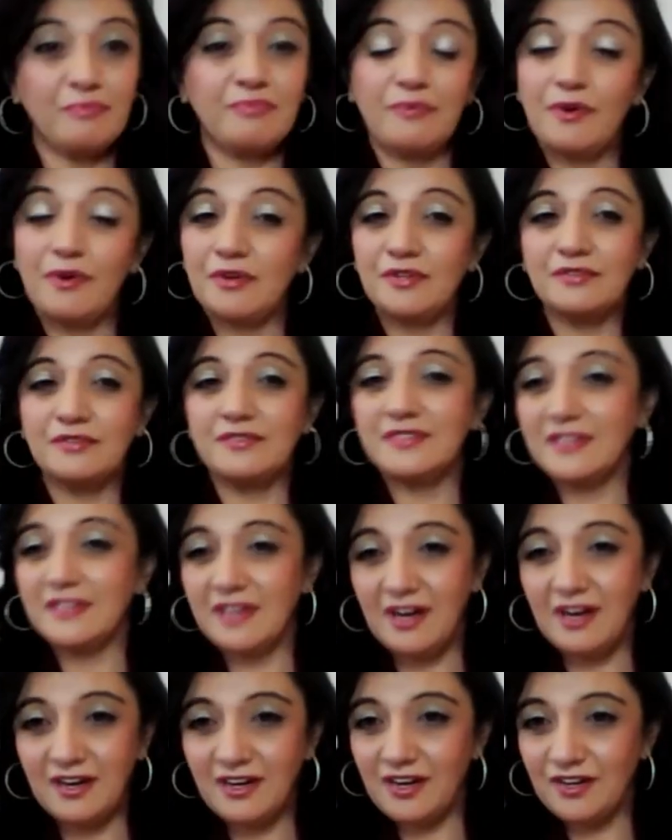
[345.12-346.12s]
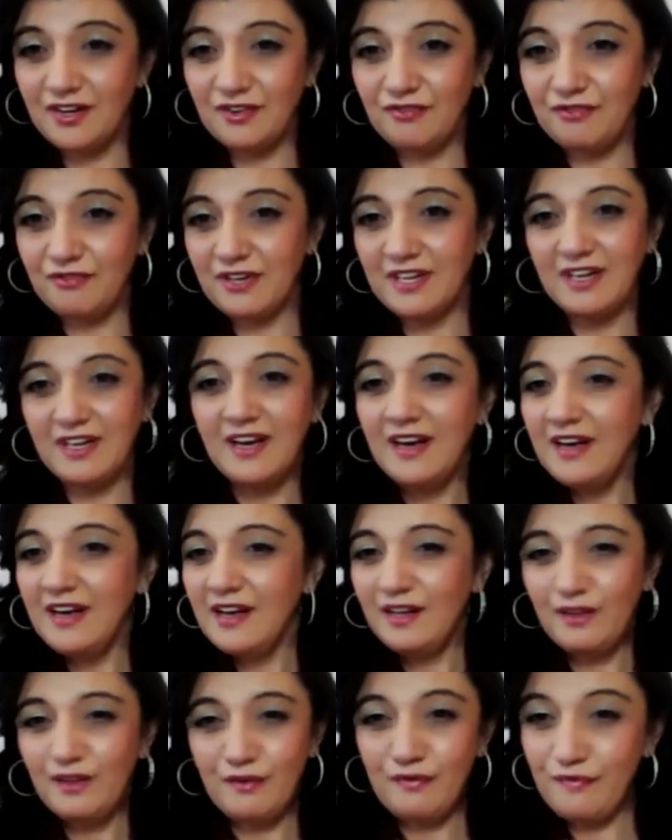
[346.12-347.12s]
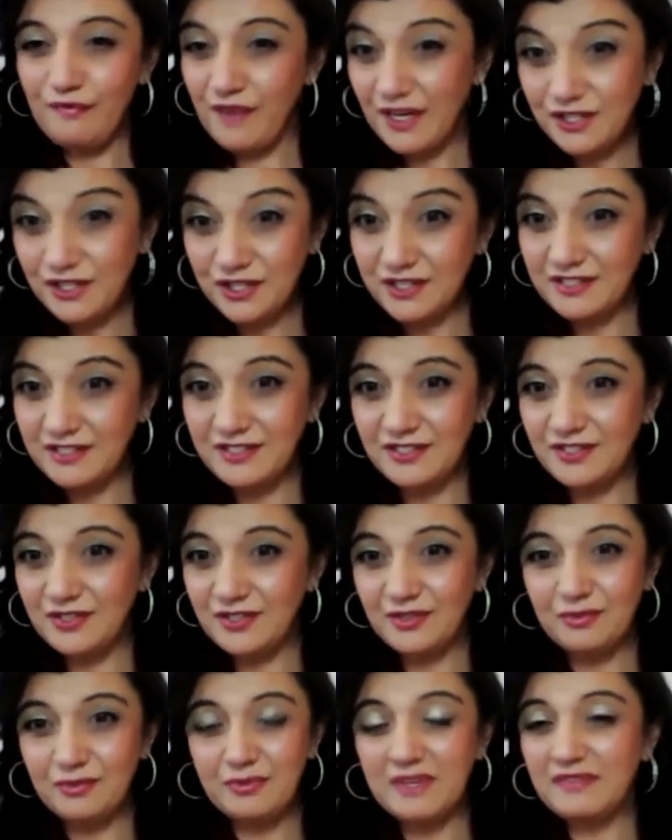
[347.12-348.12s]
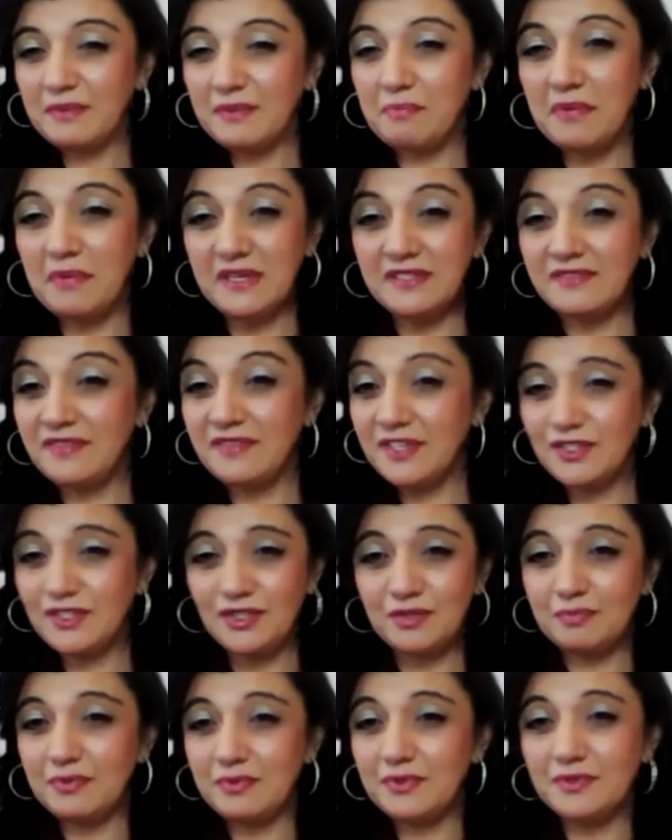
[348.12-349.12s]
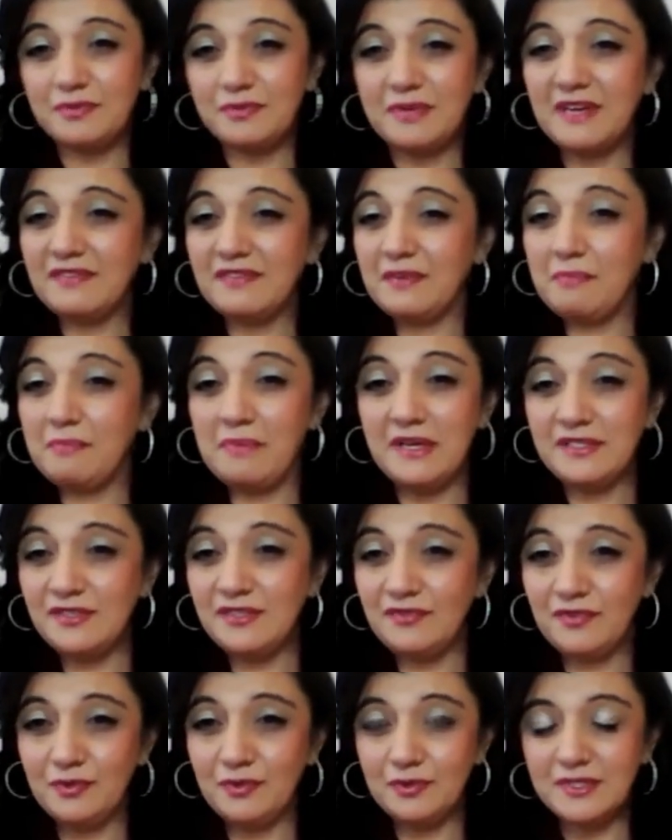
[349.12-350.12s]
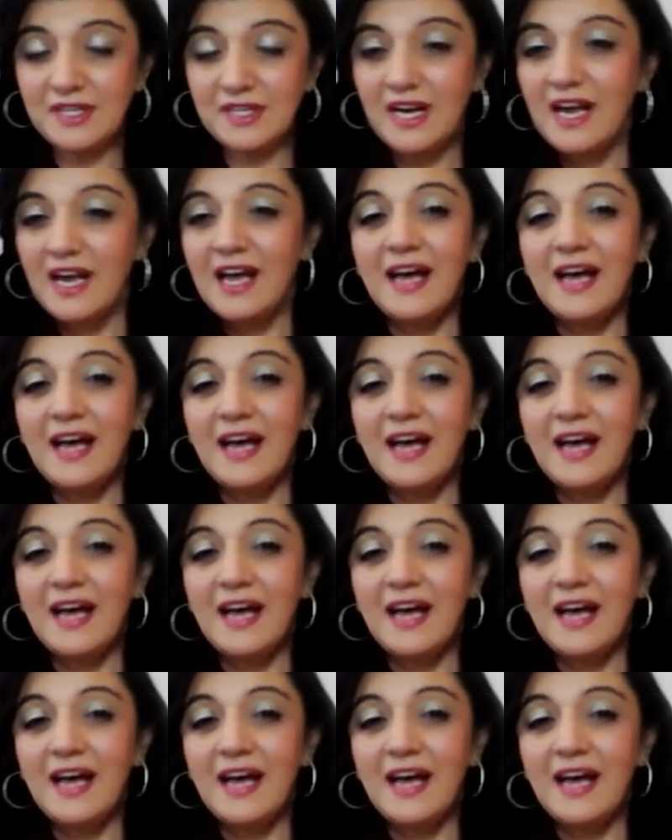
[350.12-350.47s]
produce in our country, the freshest, you know, we have the best vegetables, we have the best fruits.